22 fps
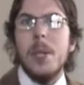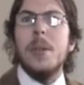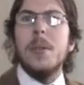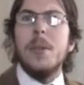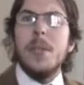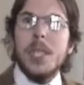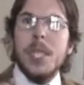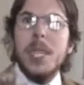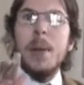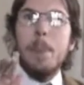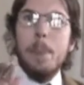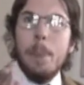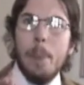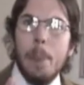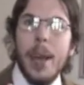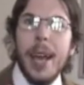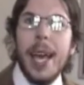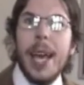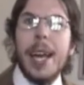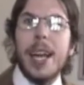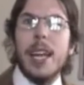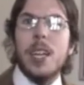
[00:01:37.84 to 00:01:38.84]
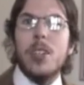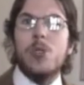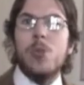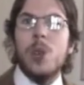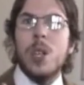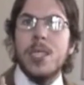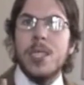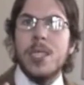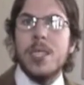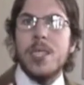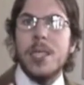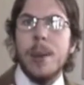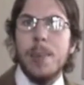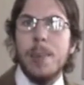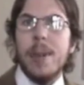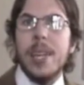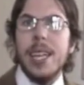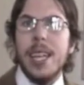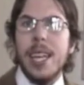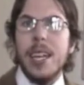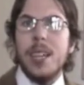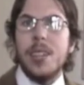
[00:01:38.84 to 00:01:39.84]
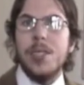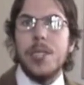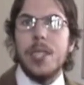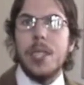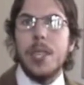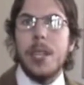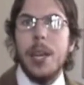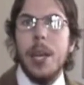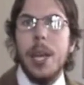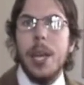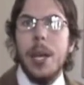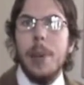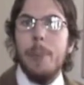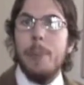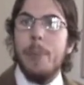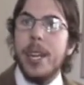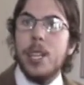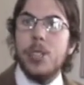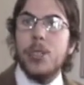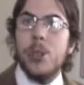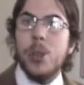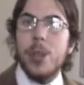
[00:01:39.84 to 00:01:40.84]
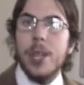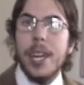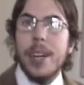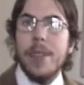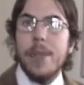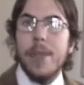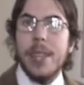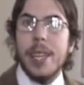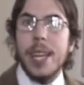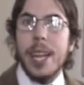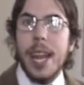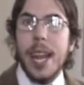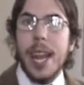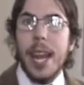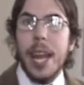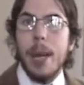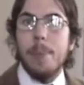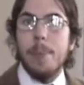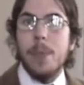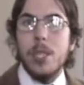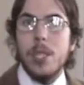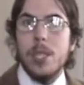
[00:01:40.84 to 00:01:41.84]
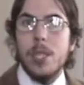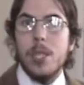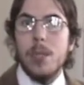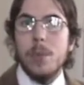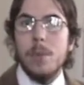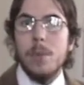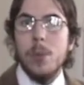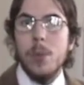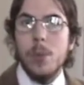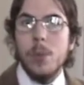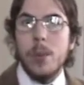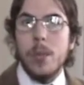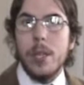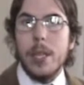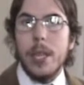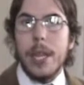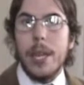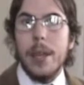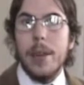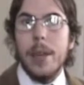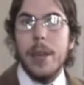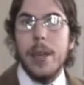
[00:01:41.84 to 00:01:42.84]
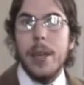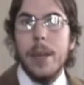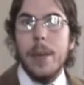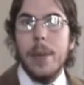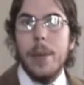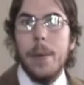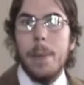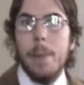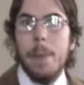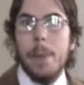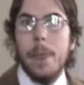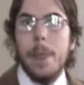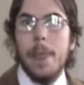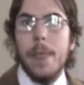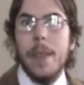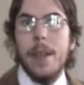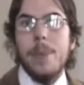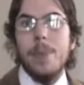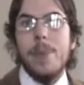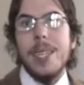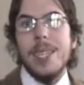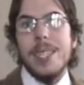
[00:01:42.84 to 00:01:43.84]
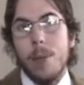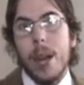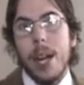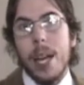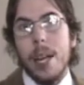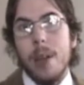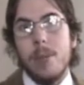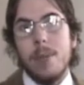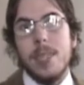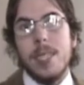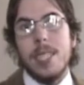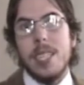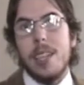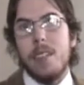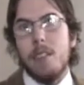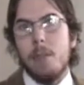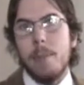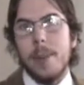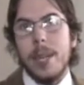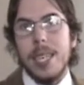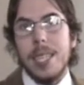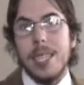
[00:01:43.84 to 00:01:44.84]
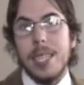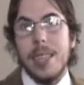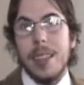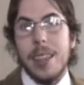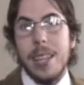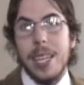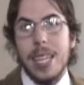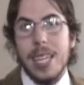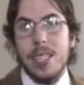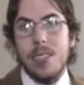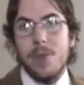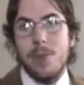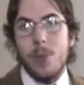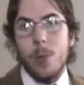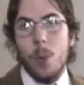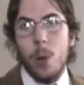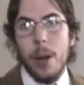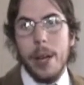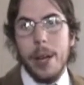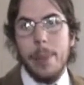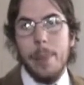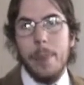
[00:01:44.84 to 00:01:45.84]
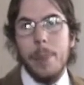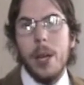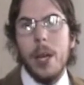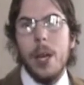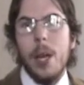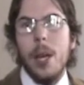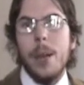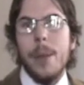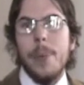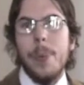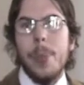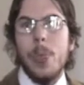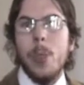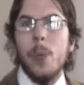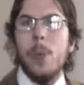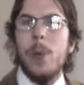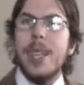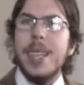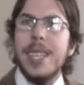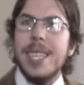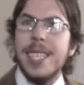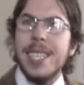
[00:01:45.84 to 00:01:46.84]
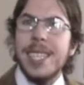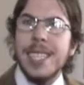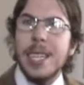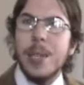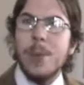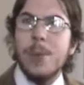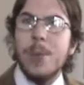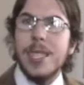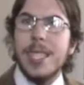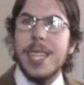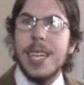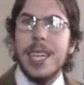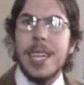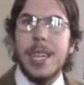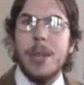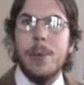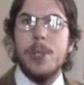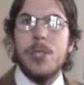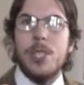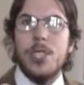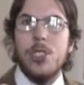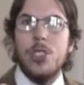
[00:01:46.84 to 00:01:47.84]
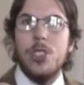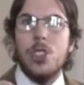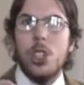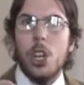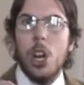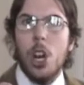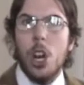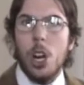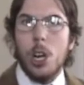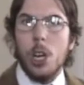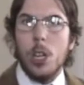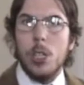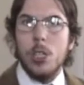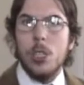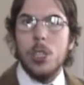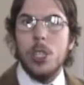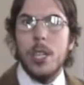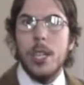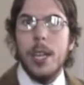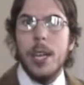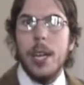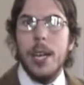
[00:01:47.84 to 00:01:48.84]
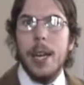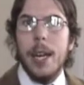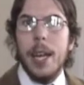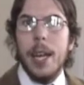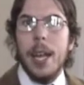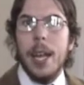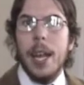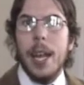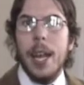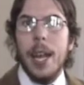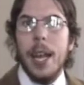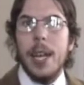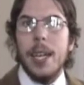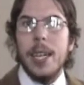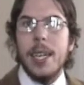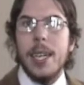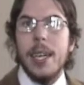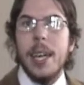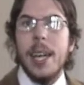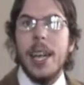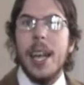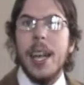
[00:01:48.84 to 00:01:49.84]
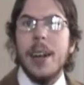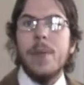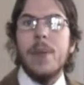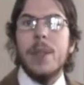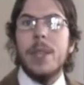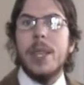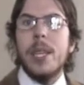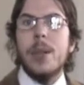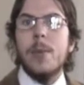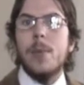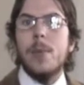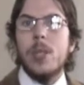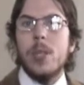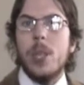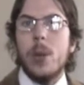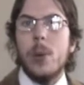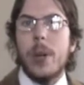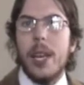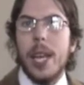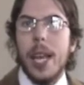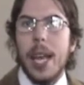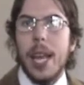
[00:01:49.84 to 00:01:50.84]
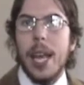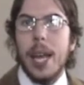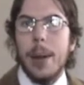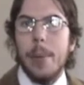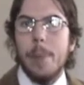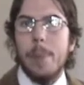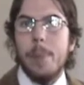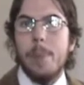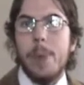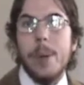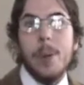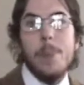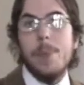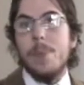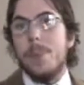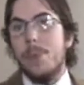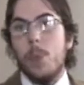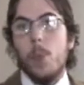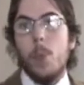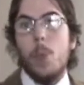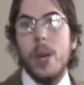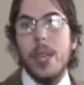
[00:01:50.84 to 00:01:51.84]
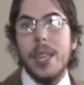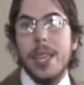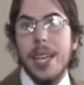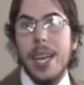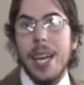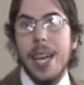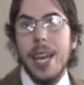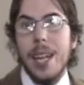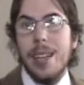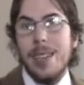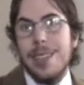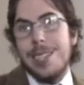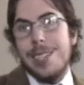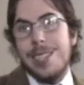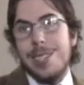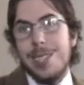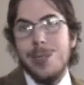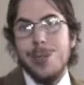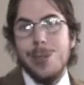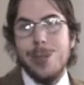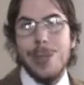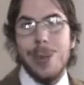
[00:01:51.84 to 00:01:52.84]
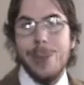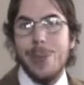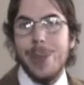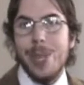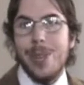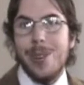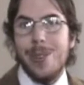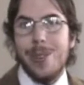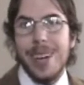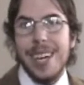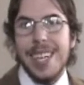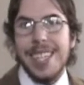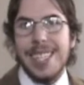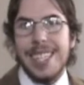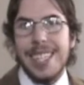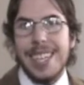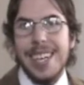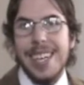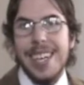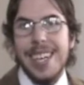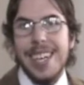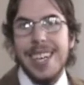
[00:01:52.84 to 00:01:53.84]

sit back, trust somebody else, and make sure that everything happened smoothly. This around as everybody did things for him. What this said was that he was in charge, and everything was okay. But what the hell, let's do something crazy.